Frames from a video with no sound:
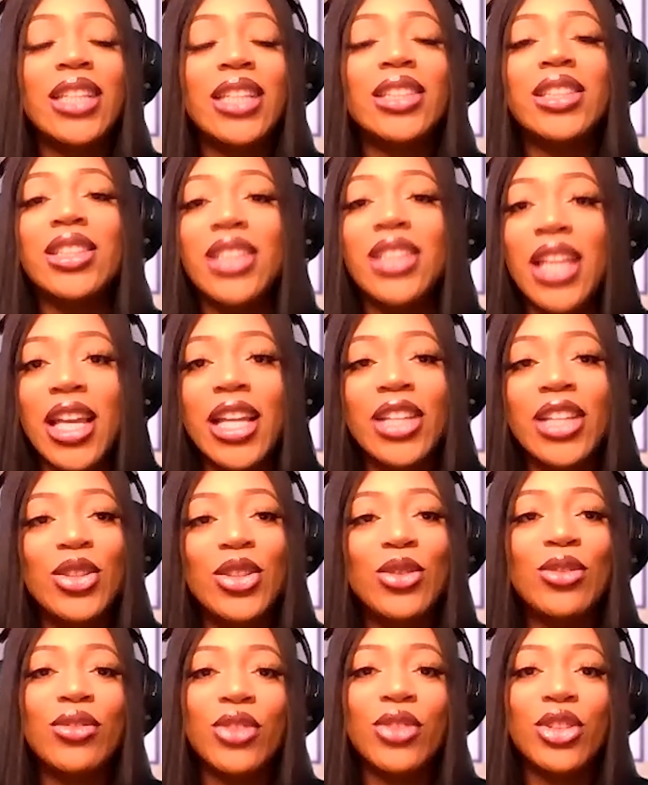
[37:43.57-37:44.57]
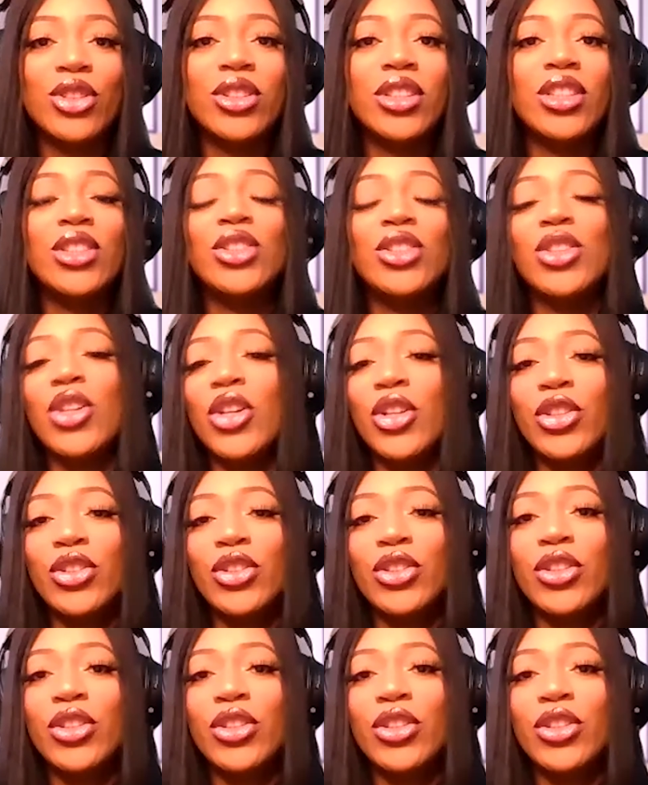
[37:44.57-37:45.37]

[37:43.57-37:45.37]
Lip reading: and stay at the university to earn